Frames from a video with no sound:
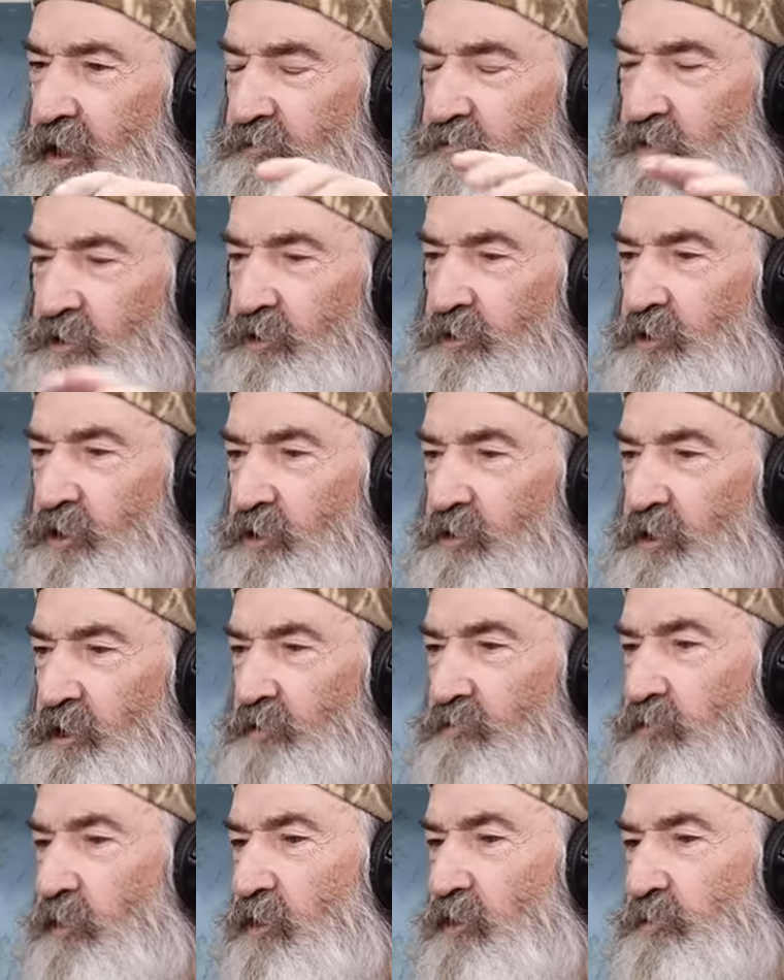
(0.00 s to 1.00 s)
if you'll do
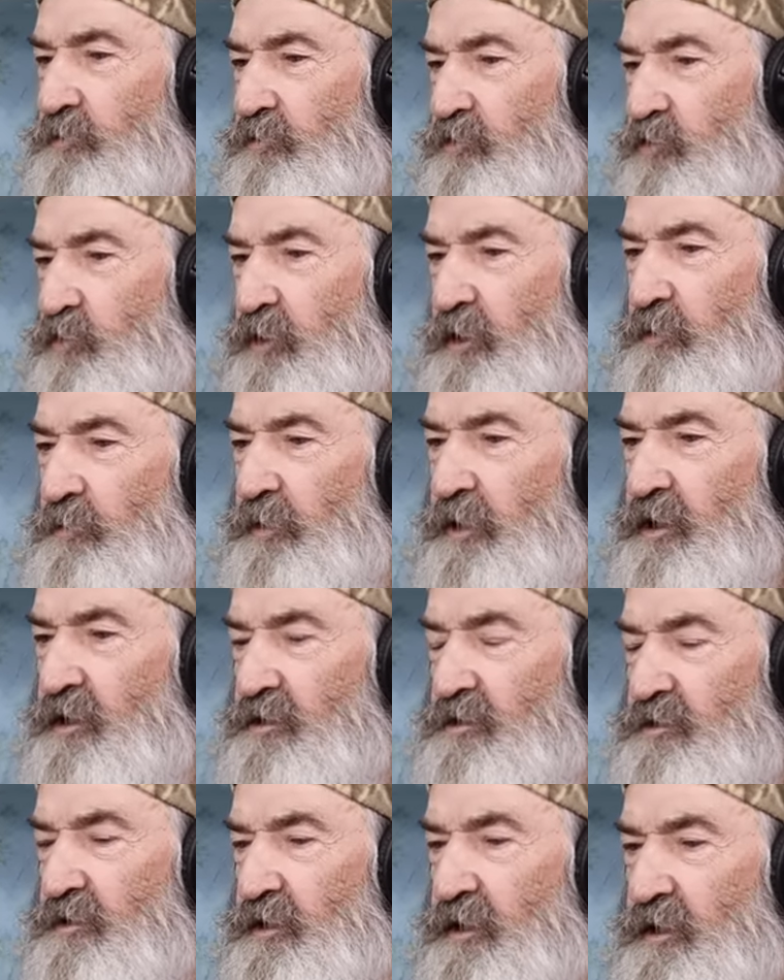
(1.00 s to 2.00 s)
this for twenty bucks,
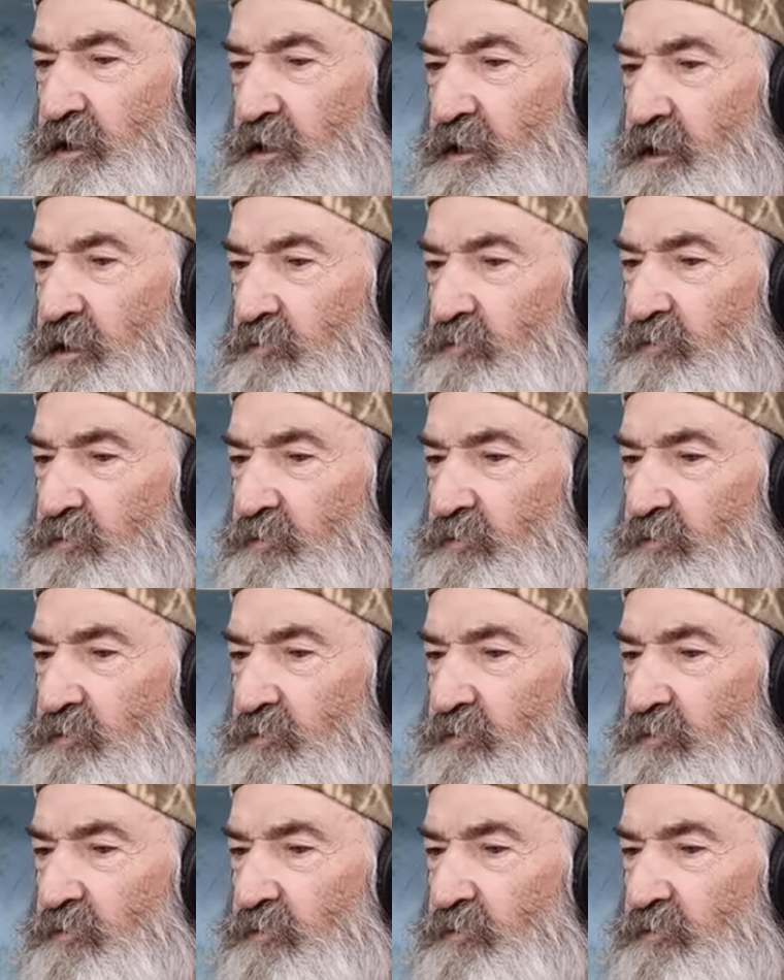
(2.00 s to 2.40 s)
twenty.